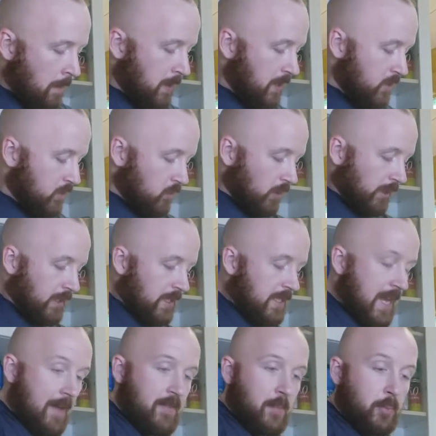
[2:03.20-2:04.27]
But it really
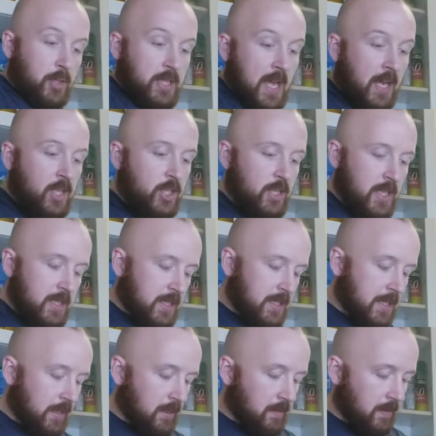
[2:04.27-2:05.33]
doesn't have the protection
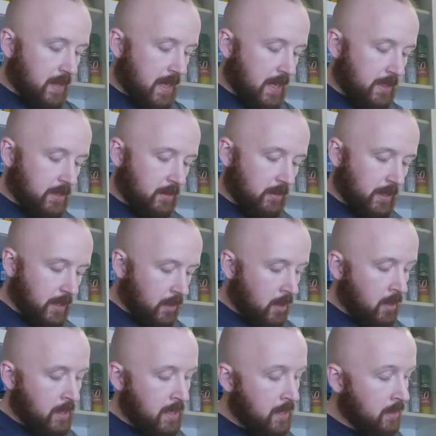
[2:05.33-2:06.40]
necessary for that. So like
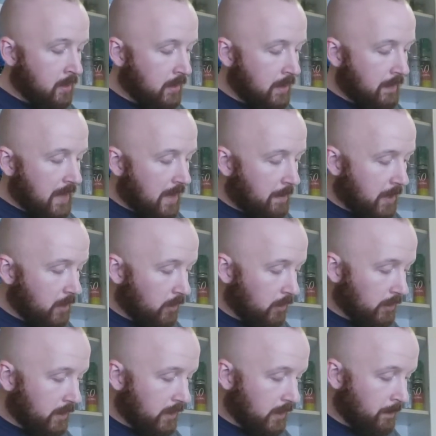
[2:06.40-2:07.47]
here I've got my
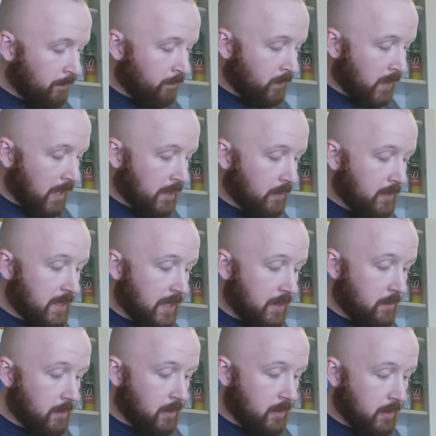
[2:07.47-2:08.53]
old Auto
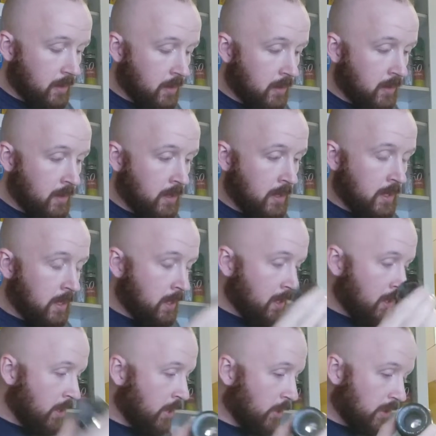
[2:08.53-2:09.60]
Takimar
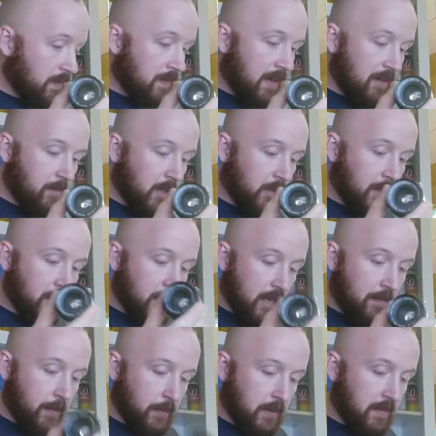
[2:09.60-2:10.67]

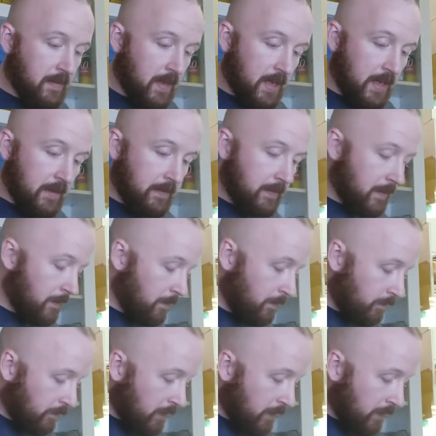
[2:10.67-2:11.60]
35mm f3.5.